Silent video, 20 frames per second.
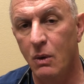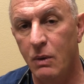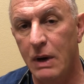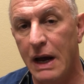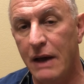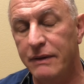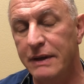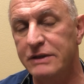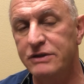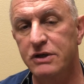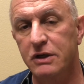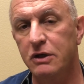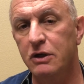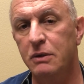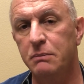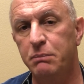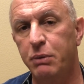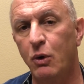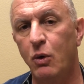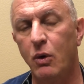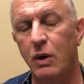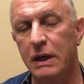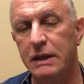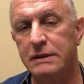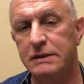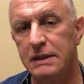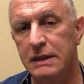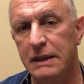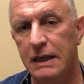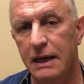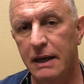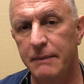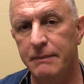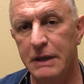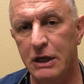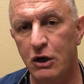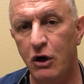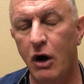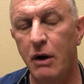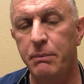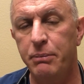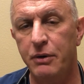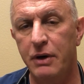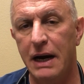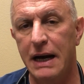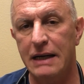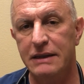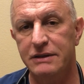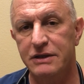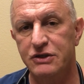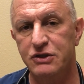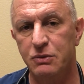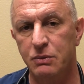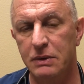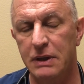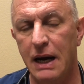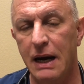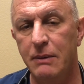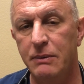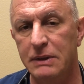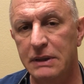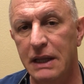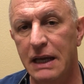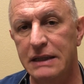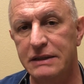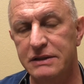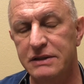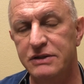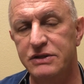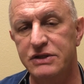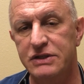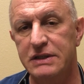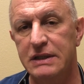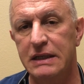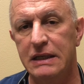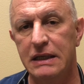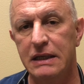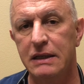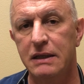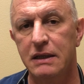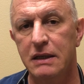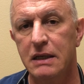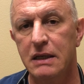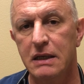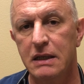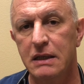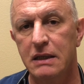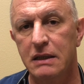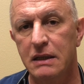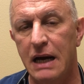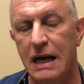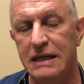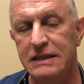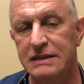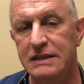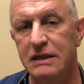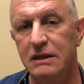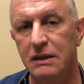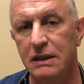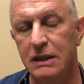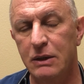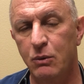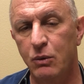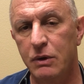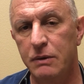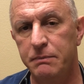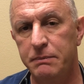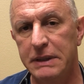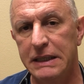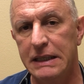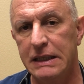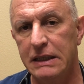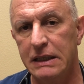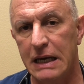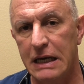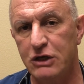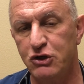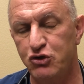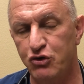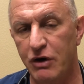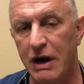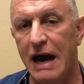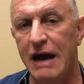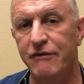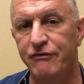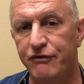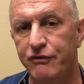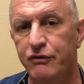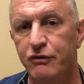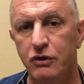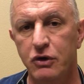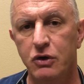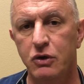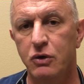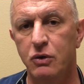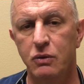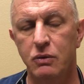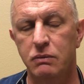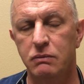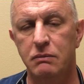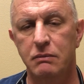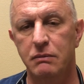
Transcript: Wow, that's a good point. In our practice, what I would like to see ideally would be a drive-through.